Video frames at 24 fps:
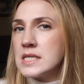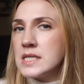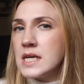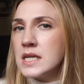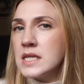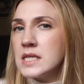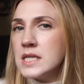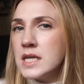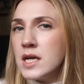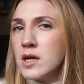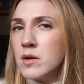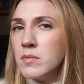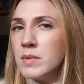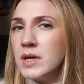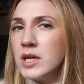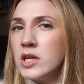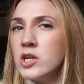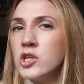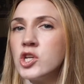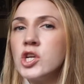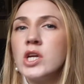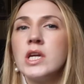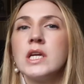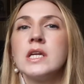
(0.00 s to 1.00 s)
sun
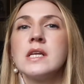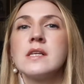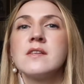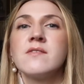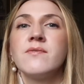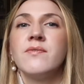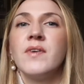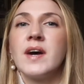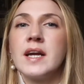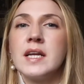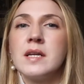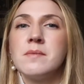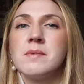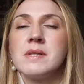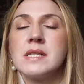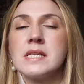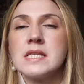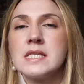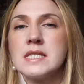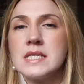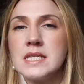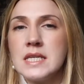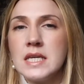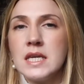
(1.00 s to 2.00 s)
damage is vitamin
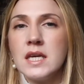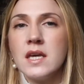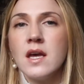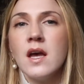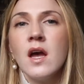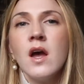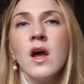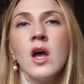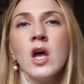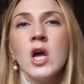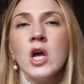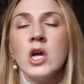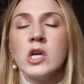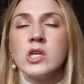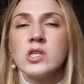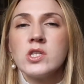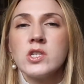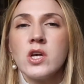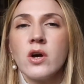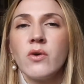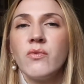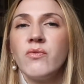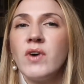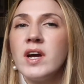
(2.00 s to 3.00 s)
C. So